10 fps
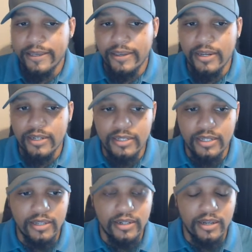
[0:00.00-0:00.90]
He
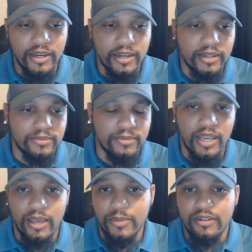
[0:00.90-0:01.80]
did,
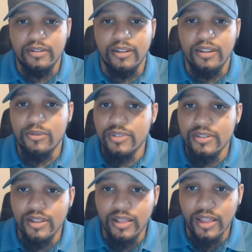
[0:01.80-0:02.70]
he was
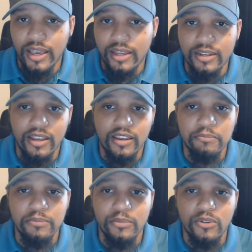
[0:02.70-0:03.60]
glad. He gave
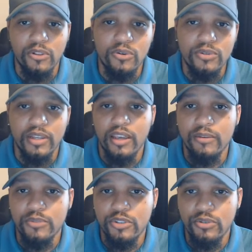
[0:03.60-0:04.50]
him clothes, he gave him
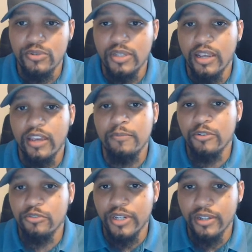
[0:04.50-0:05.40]
shoes, he gave him a
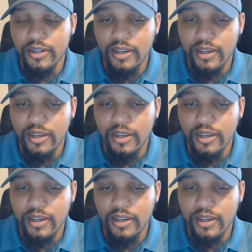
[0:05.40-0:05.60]
ring,